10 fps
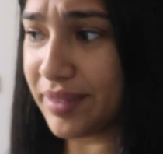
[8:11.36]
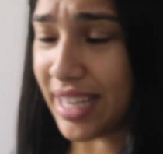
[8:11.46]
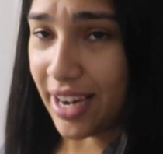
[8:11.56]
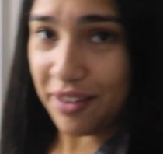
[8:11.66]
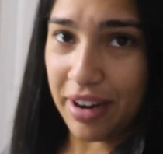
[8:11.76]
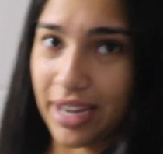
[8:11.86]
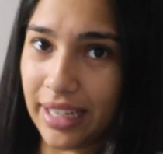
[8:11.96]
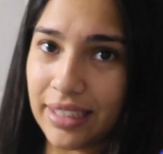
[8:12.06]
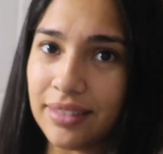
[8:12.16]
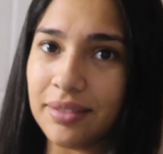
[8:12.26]

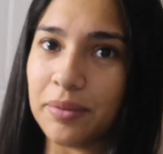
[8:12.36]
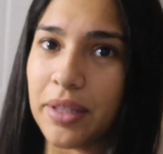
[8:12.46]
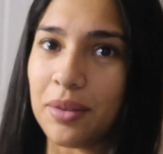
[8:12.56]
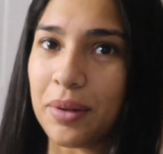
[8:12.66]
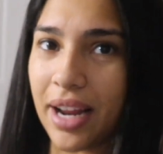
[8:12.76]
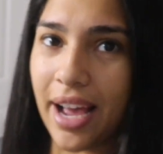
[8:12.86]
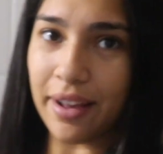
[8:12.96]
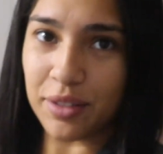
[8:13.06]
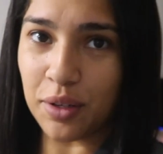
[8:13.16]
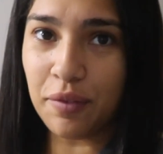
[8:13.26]
decorating with what I
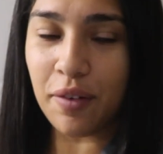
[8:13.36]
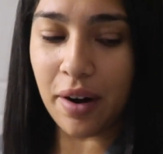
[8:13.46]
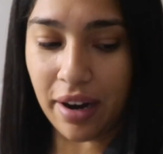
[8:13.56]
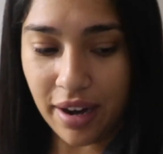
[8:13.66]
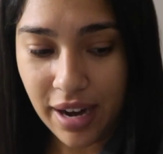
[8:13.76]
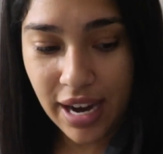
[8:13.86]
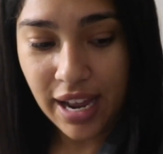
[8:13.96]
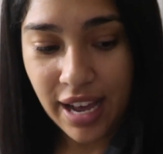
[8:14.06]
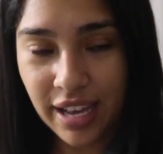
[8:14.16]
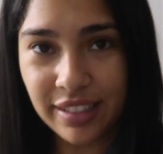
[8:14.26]
have so far.
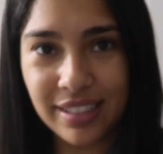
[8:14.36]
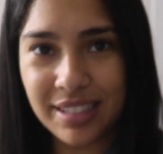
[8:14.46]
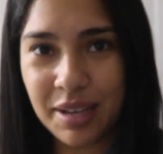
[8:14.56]
As you can